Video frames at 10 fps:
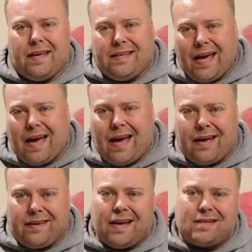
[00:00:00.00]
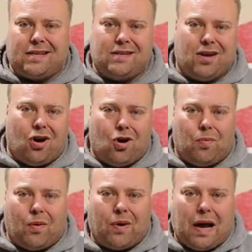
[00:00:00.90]
Yeah, yes and no,
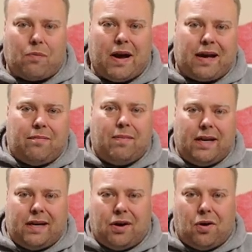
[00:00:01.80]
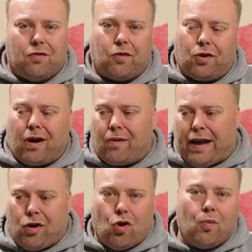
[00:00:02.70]
but would I recommend it over a
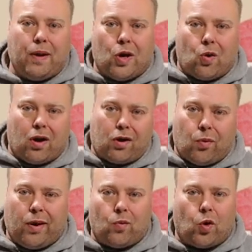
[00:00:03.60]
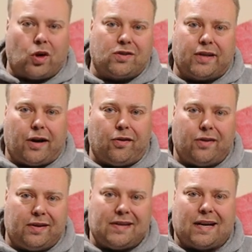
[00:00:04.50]
Ryobi or a Greenworks that are
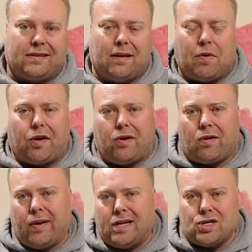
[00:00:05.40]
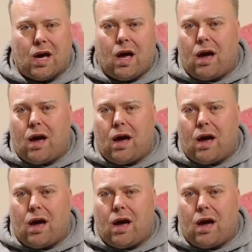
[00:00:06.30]
the exact same $100 range?